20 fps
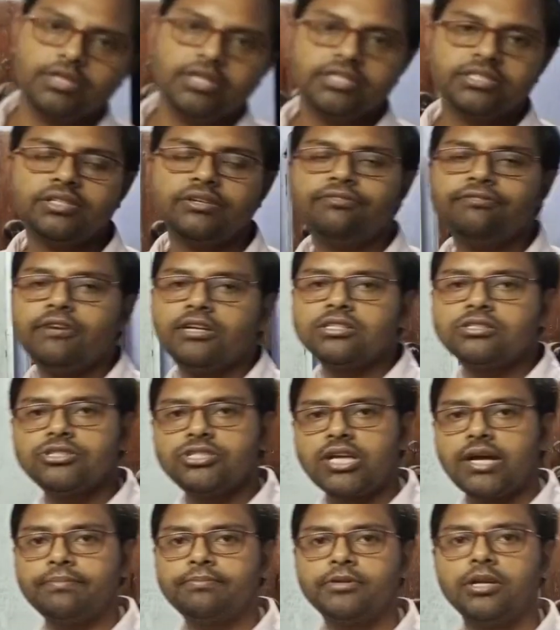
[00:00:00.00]
It's the first
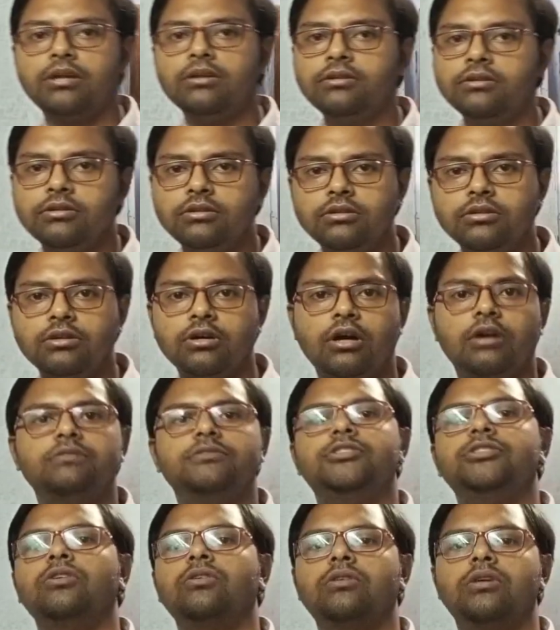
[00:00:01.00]
chapter of
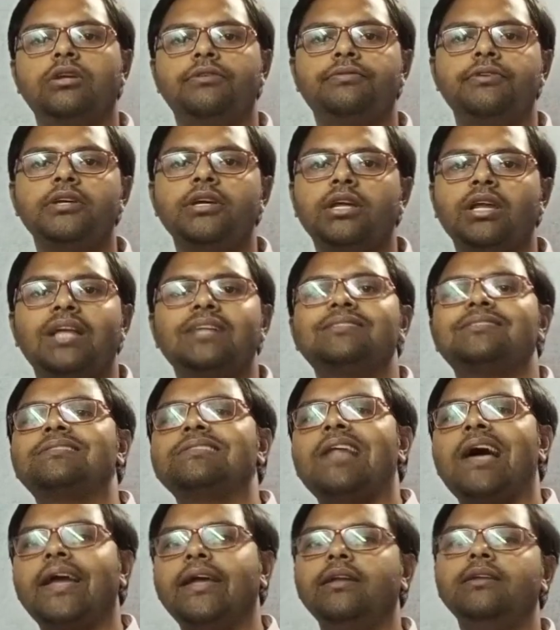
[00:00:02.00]
geography, class
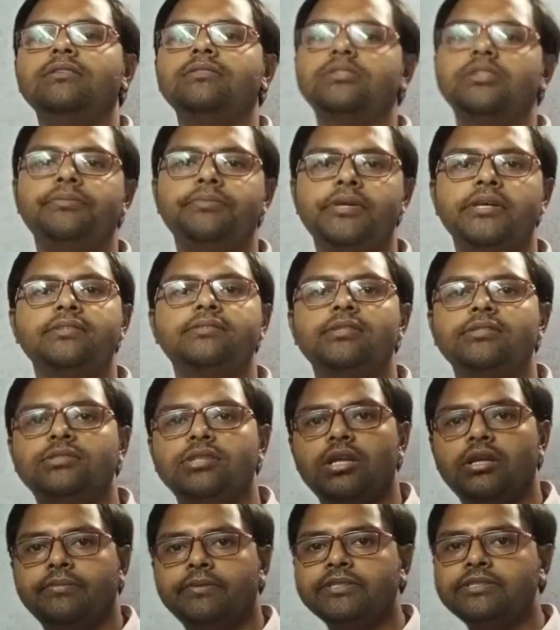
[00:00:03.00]
9 CBSE
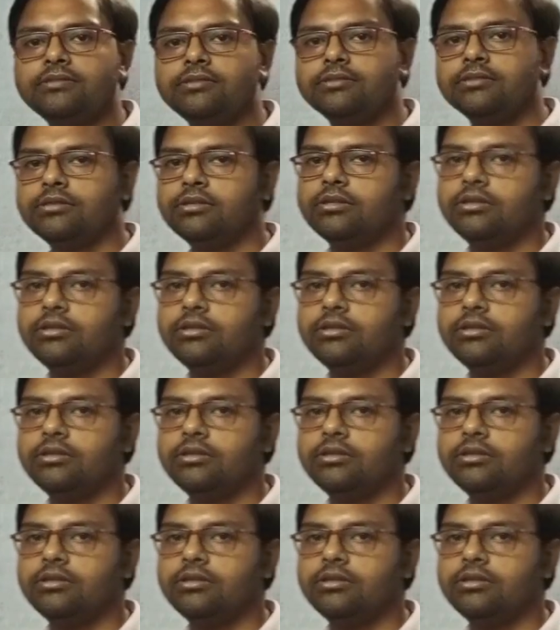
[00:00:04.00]
syllabus.